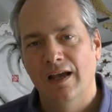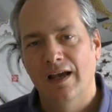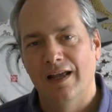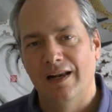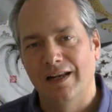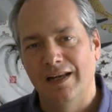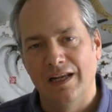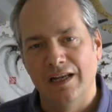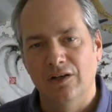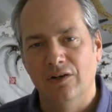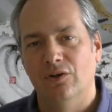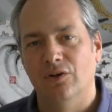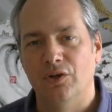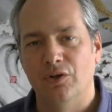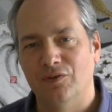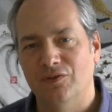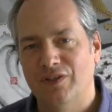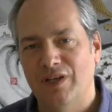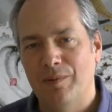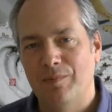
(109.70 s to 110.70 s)
and hinder
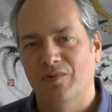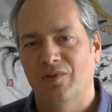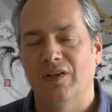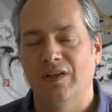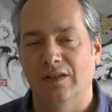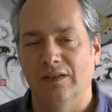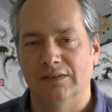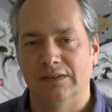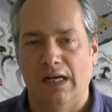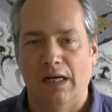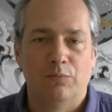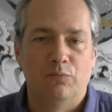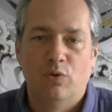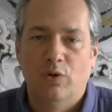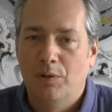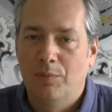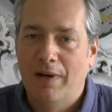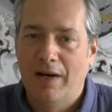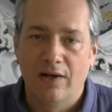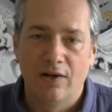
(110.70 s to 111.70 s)
you? Same thing. And
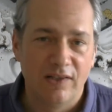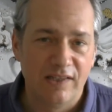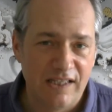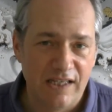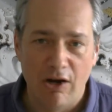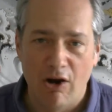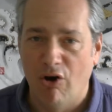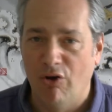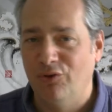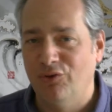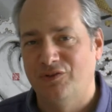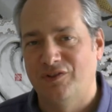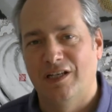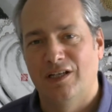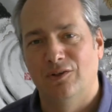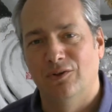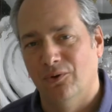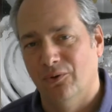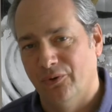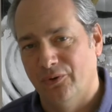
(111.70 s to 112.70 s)
what about the other
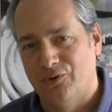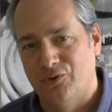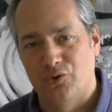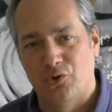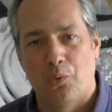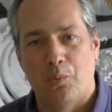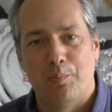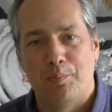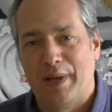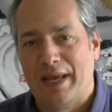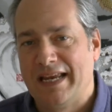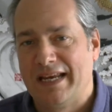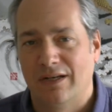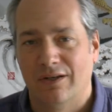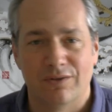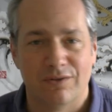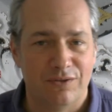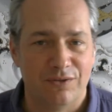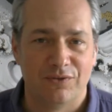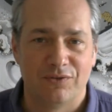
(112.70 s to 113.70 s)
stakeholders, your
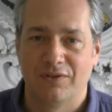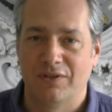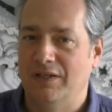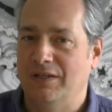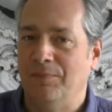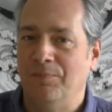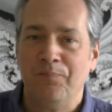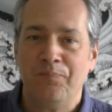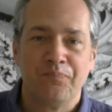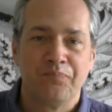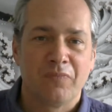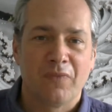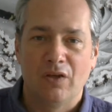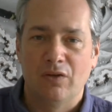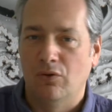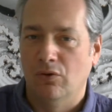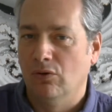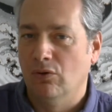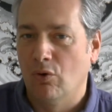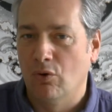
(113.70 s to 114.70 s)
bankers and
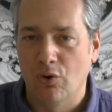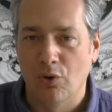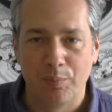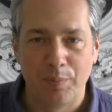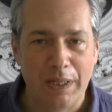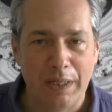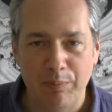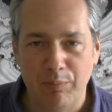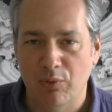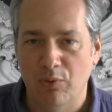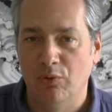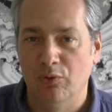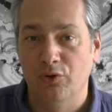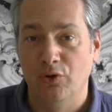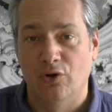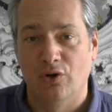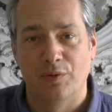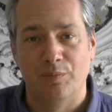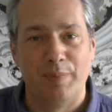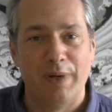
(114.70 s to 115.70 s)
the local people,
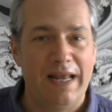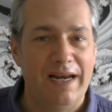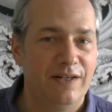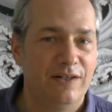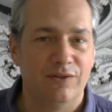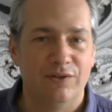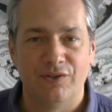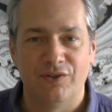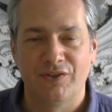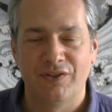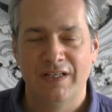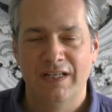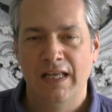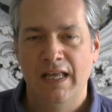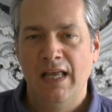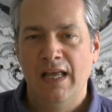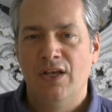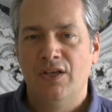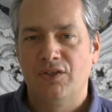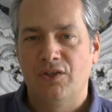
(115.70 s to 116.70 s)
your competitors?
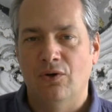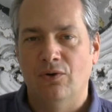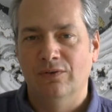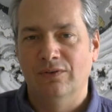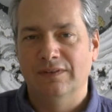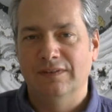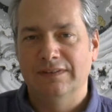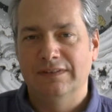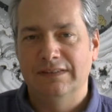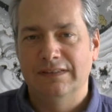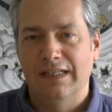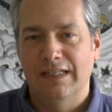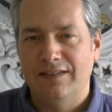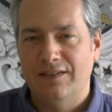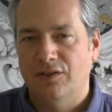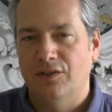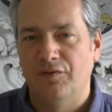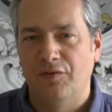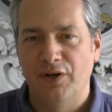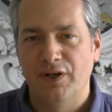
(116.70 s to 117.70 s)
So
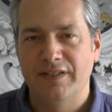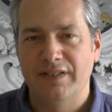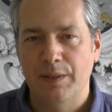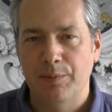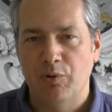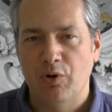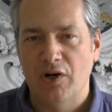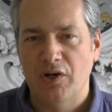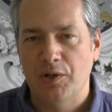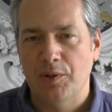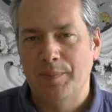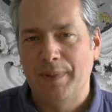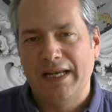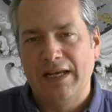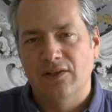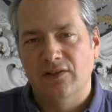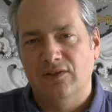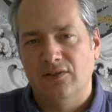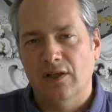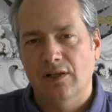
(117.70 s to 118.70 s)
this is a very deep question,
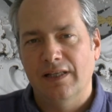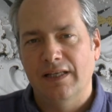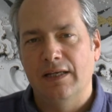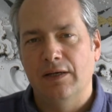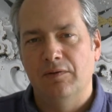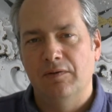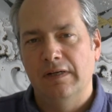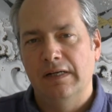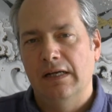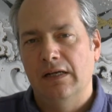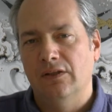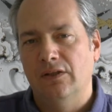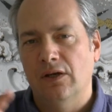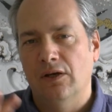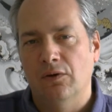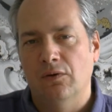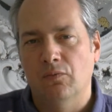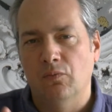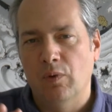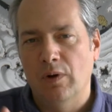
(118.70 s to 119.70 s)
because suddenly
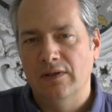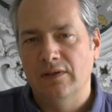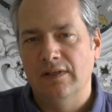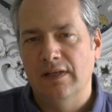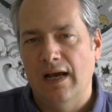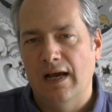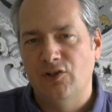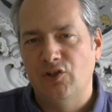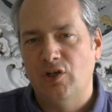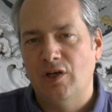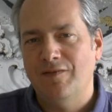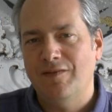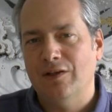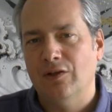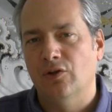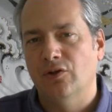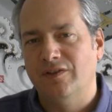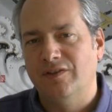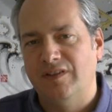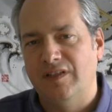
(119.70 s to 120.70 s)
achieving
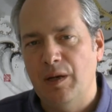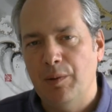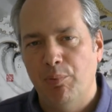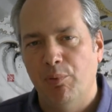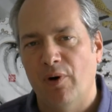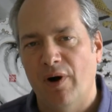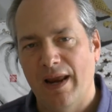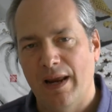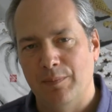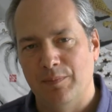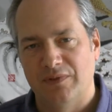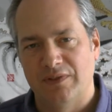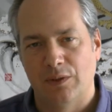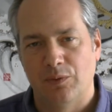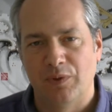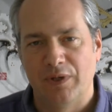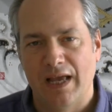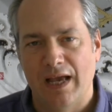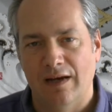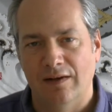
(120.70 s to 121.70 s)
the deeper aims that
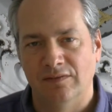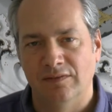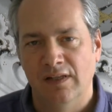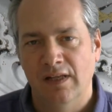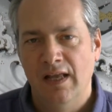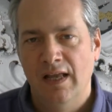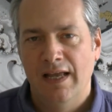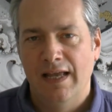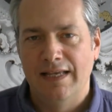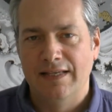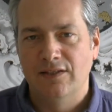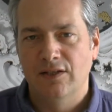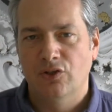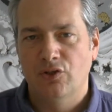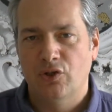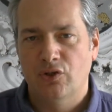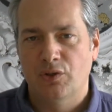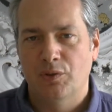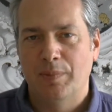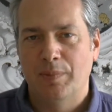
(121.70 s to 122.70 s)
we have is not
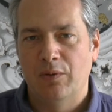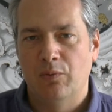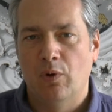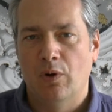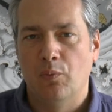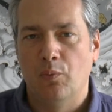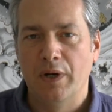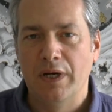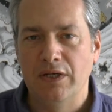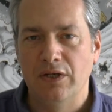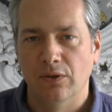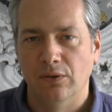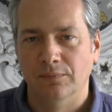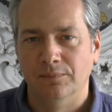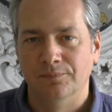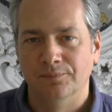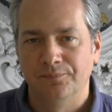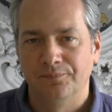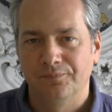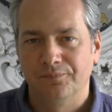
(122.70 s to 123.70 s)
just what we
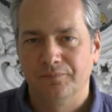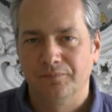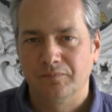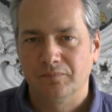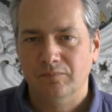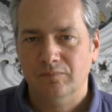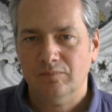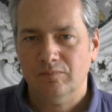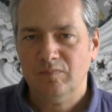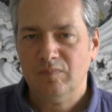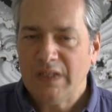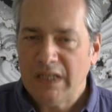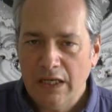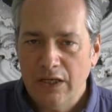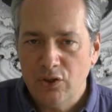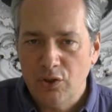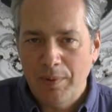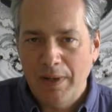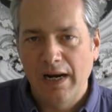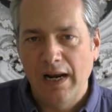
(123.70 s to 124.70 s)
do.
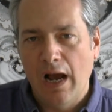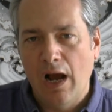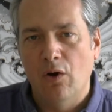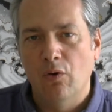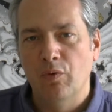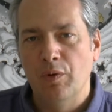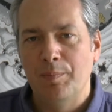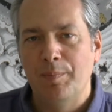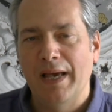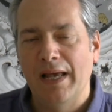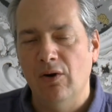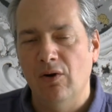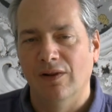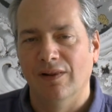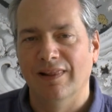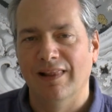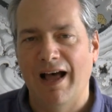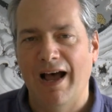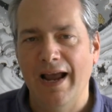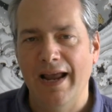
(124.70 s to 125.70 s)
It's about how we better
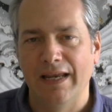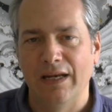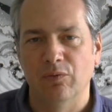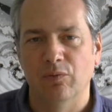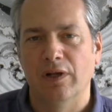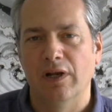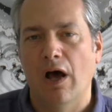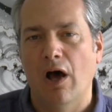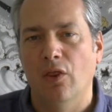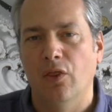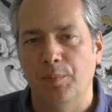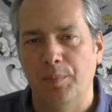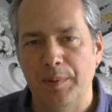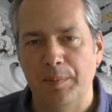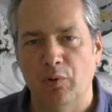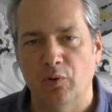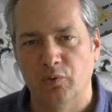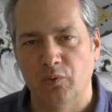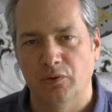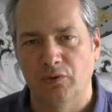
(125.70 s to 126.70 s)
align what other
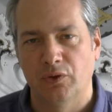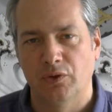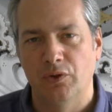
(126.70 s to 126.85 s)
people want to